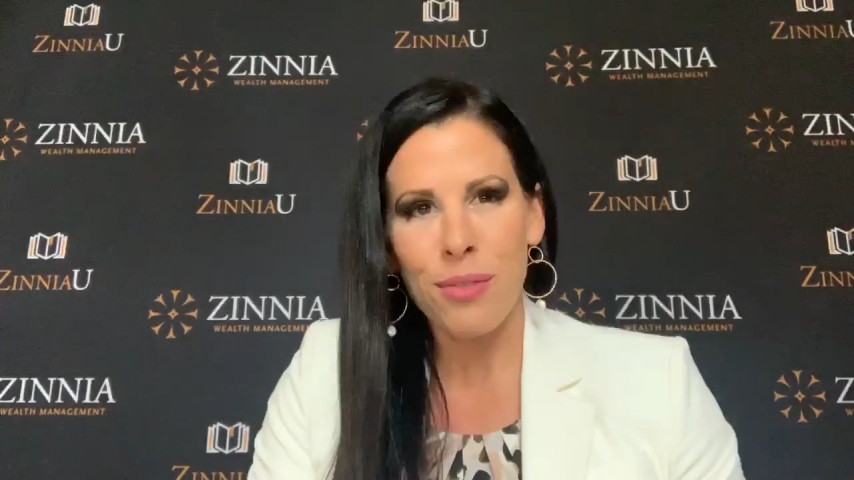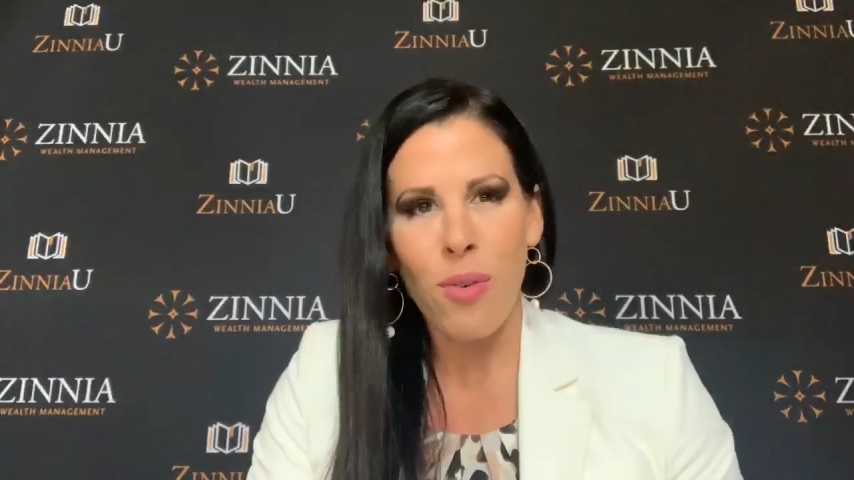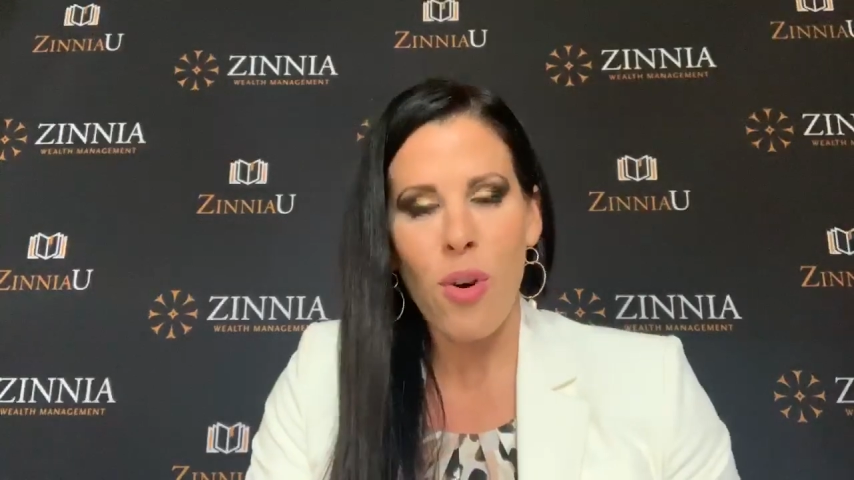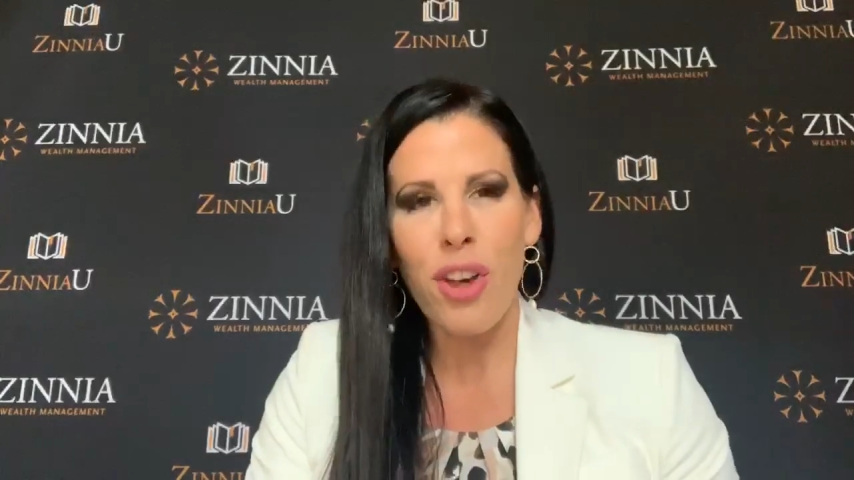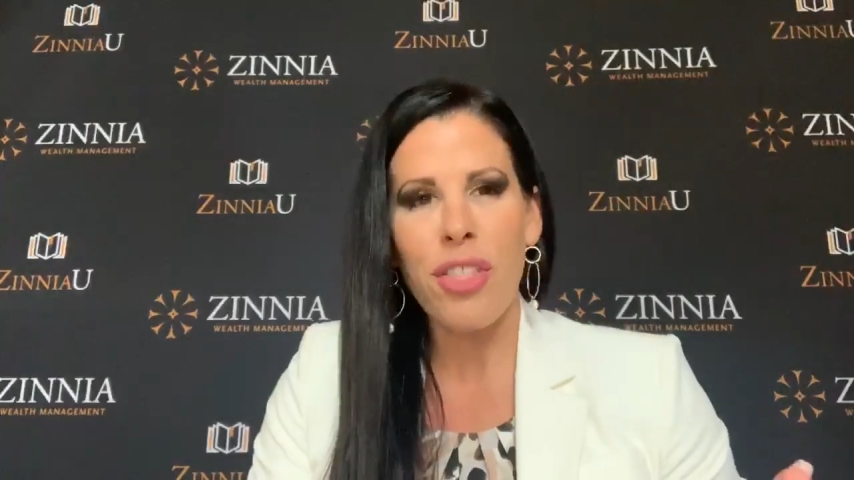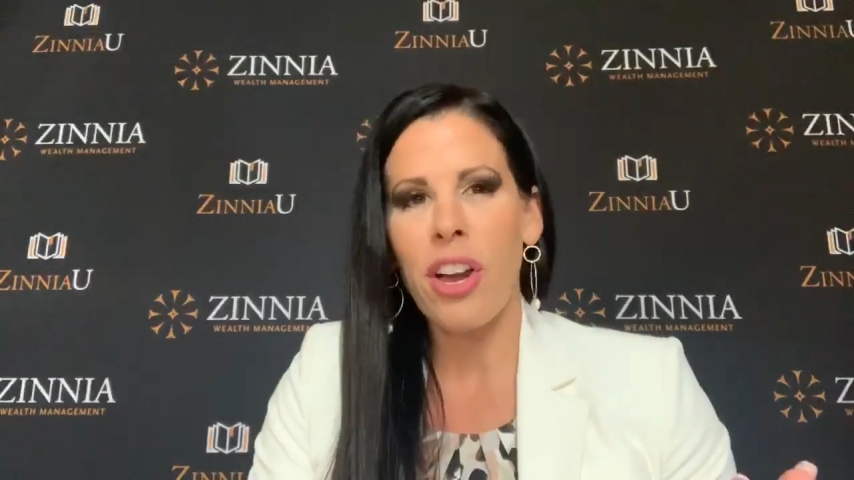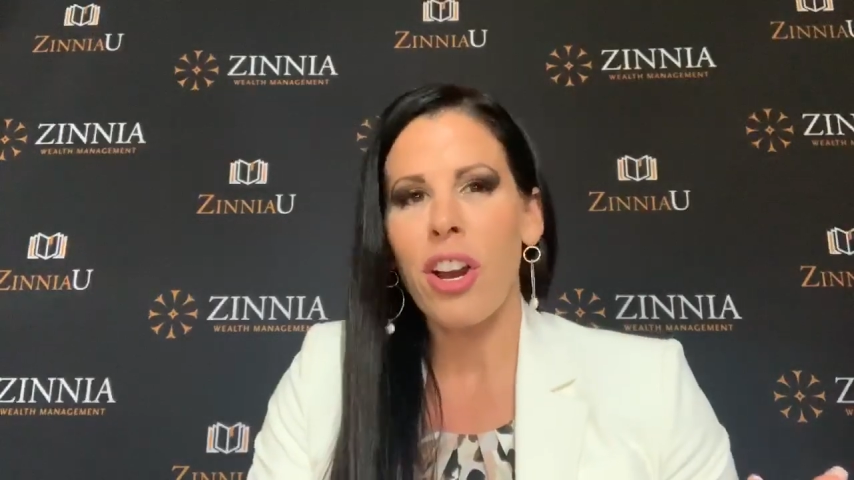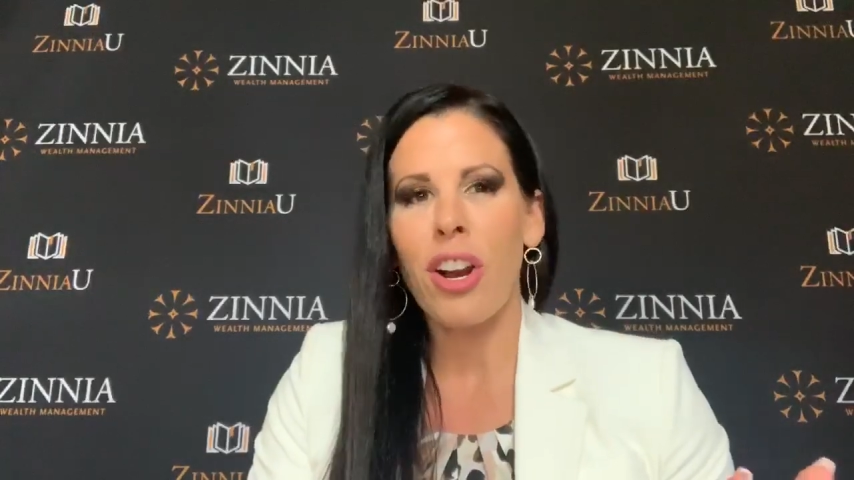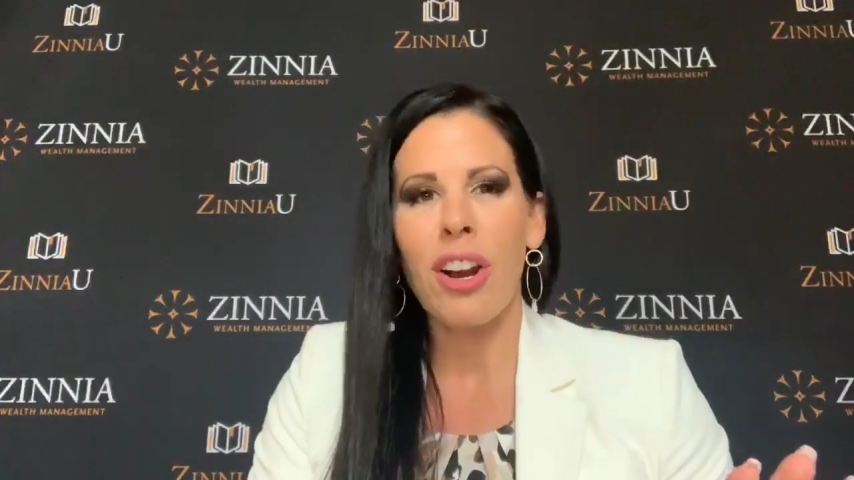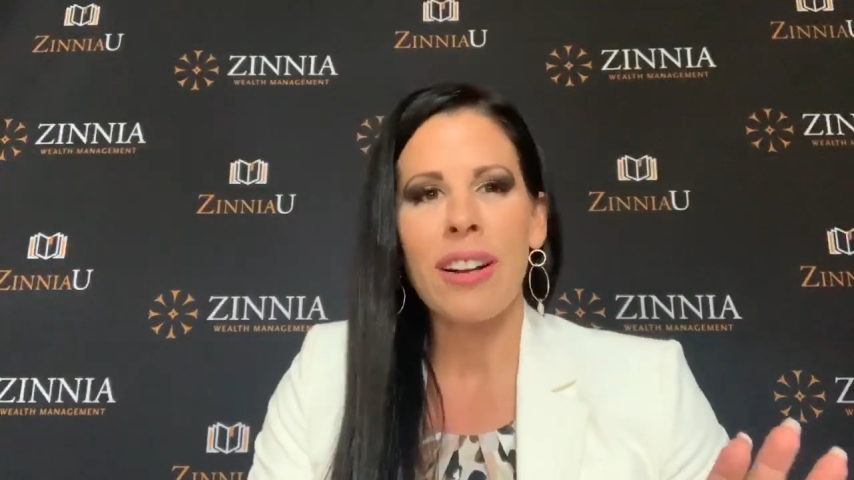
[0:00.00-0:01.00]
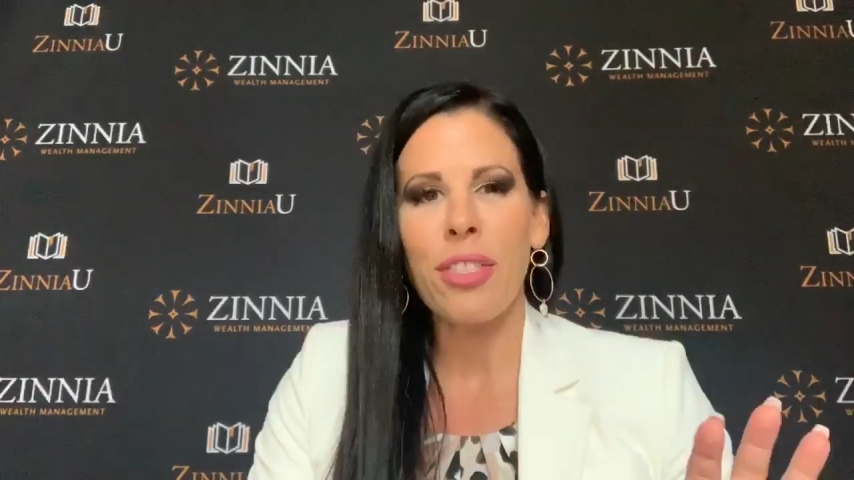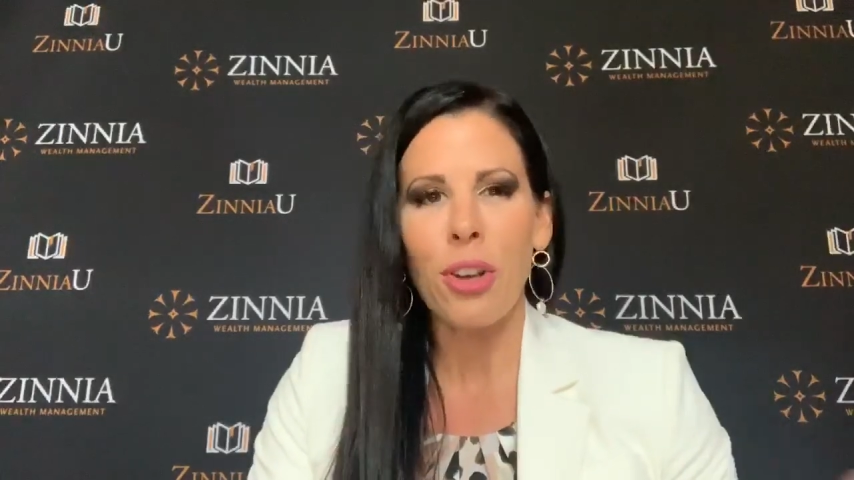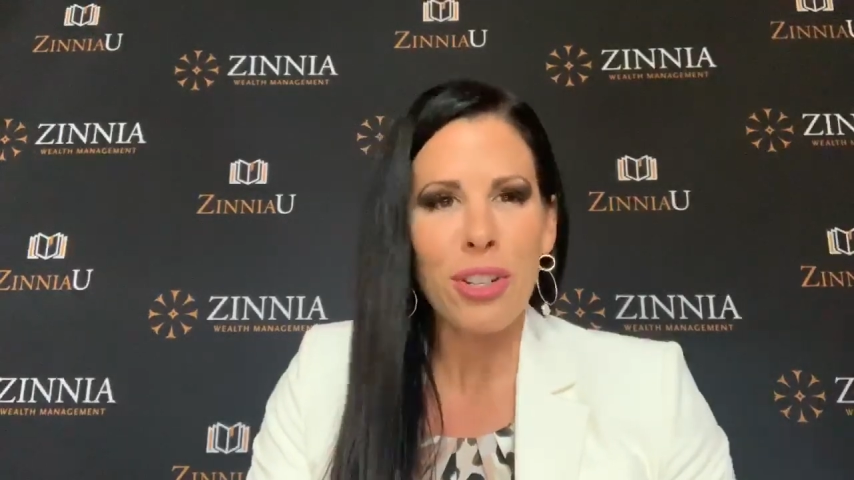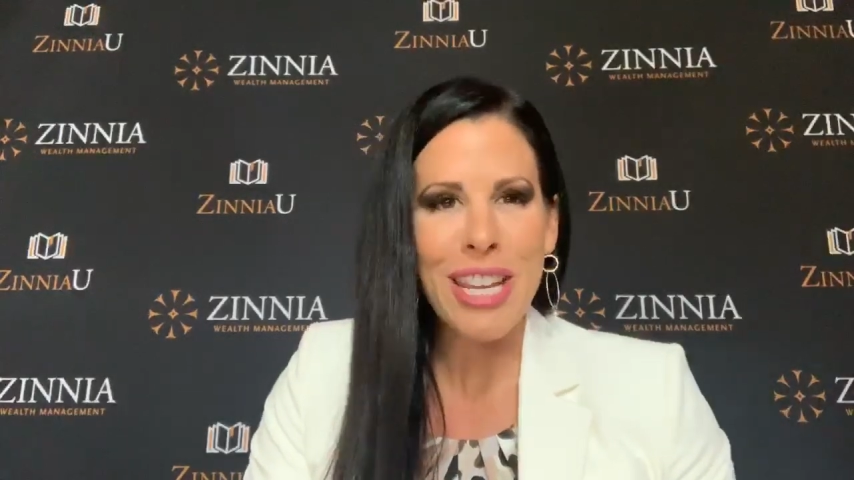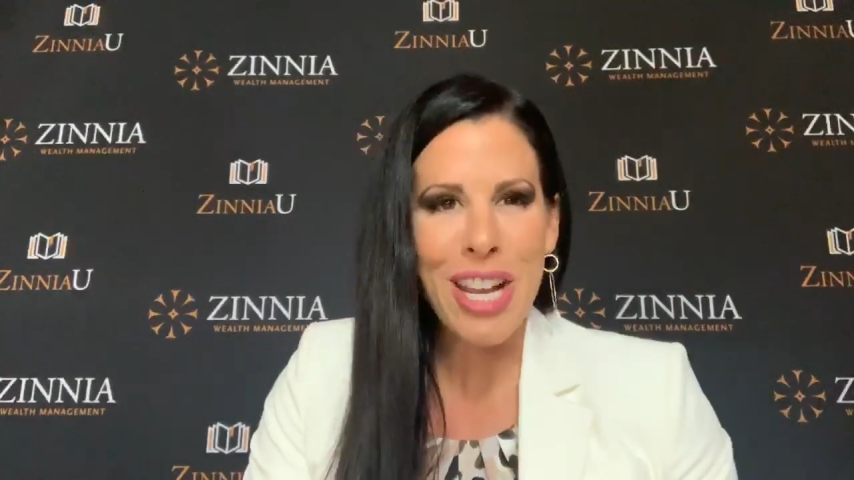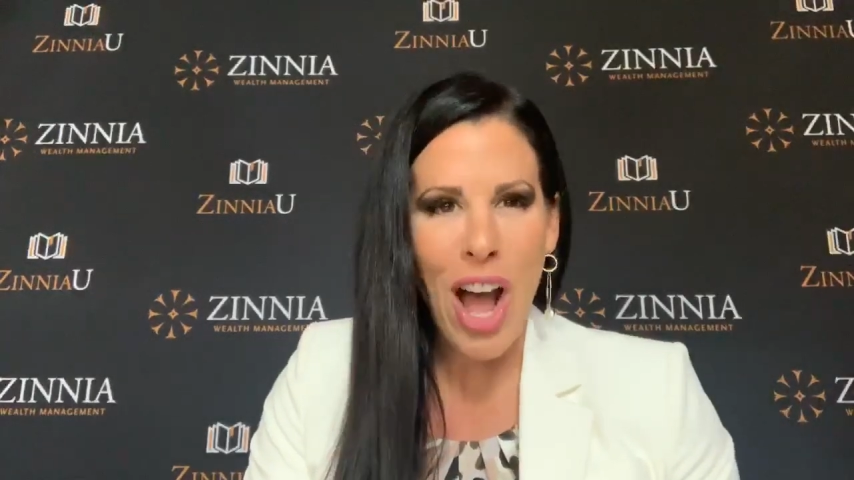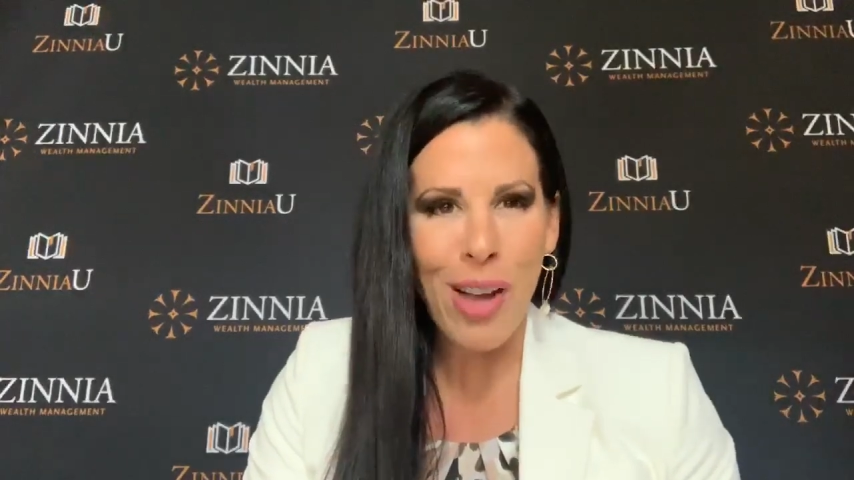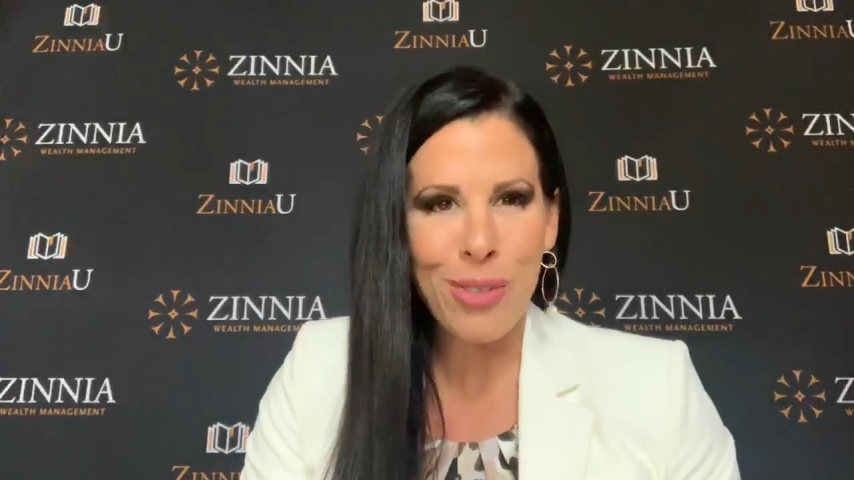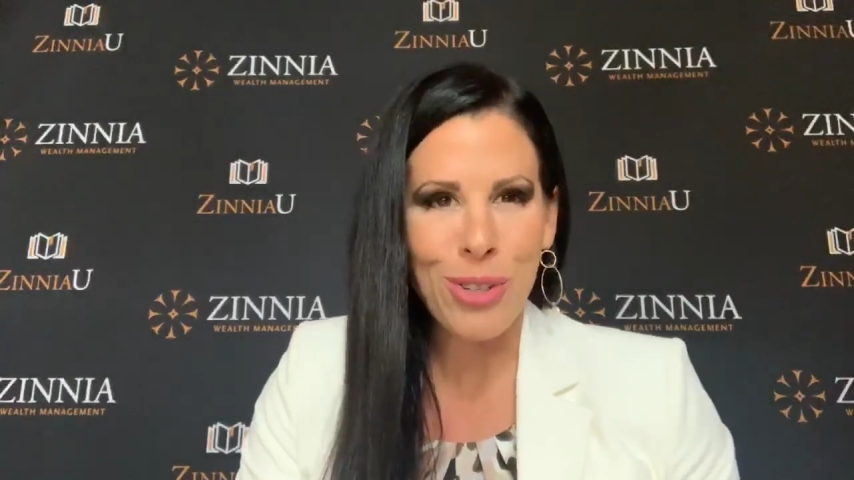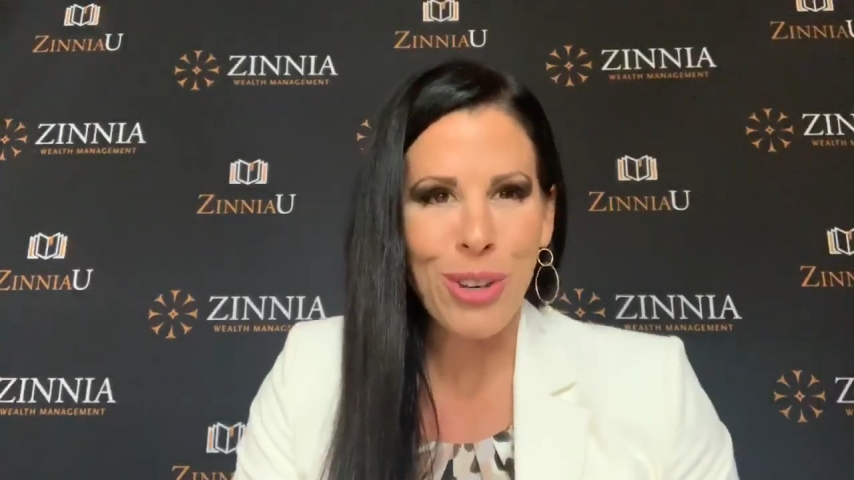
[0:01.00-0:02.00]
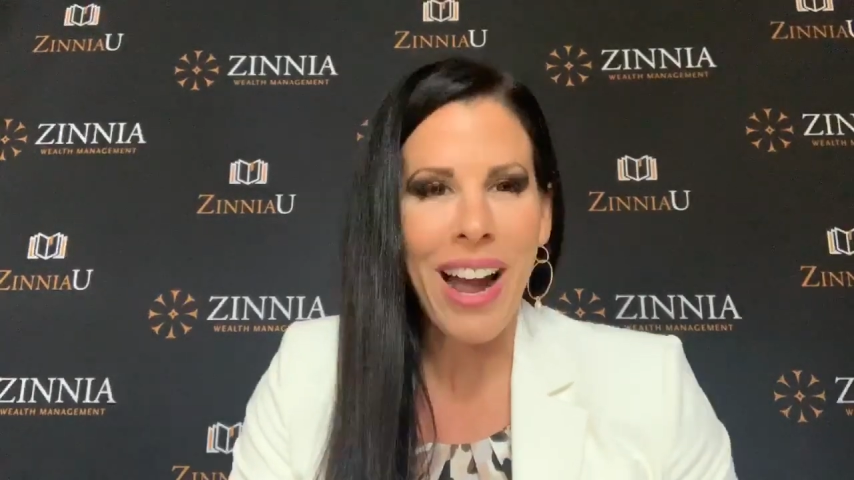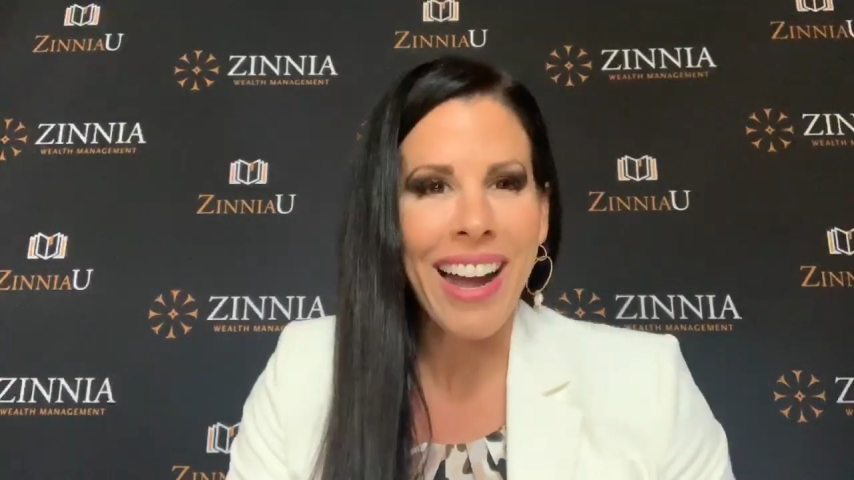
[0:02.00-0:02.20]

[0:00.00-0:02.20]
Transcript: for their 13 offshore